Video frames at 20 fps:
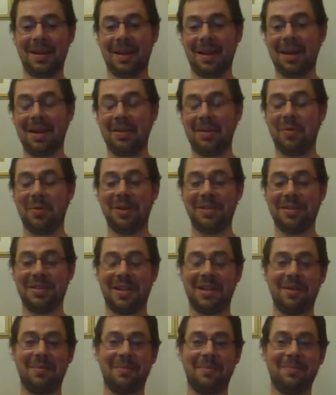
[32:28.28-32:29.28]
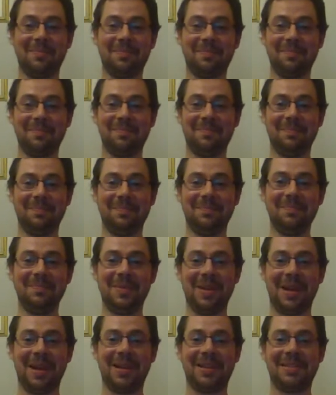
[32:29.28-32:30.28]
I always end up
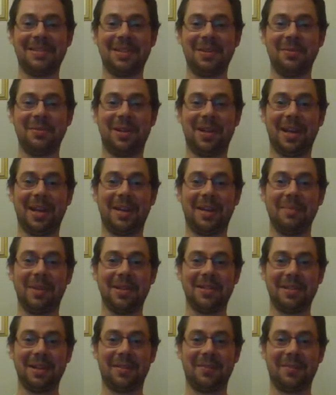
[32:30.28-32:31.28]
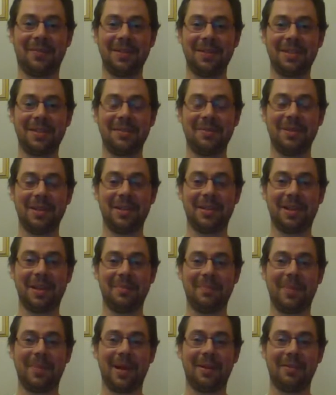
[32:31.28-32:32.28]
still kicking myself. I still need to
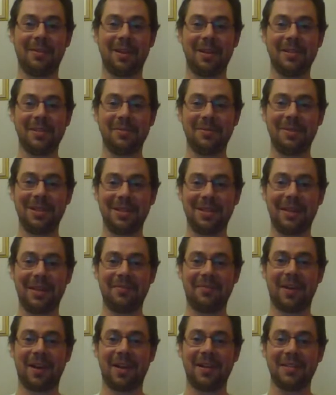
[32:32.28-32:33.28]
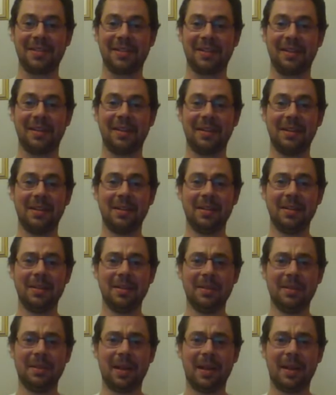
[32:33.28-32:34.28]
get better, and I still need to get faster.
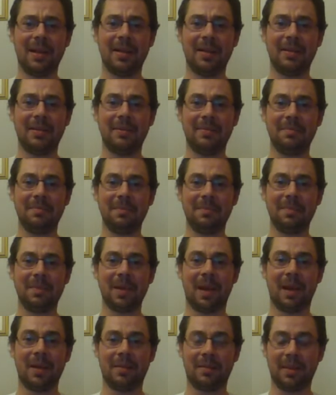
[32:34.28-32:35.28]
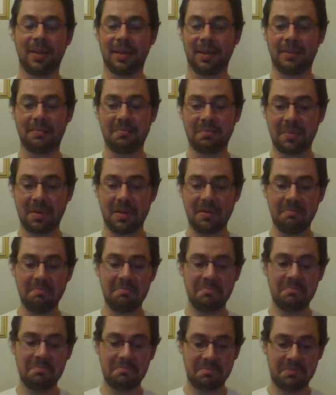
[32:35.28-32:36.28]
And I think
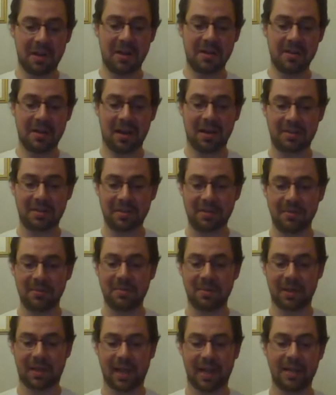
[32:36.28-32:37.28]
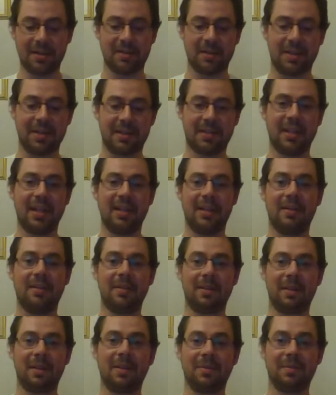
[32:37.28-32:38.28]
I do occasionally sit
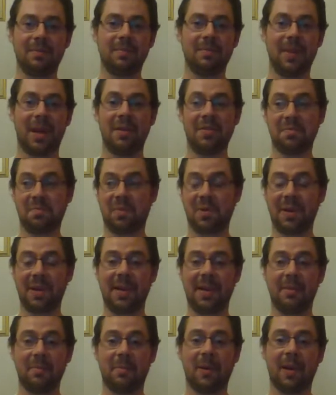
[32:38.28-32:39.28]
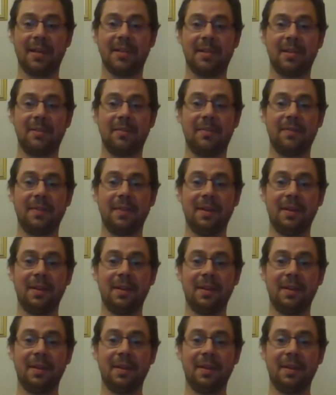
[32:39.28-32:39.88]
there and go, that was pretty impressive.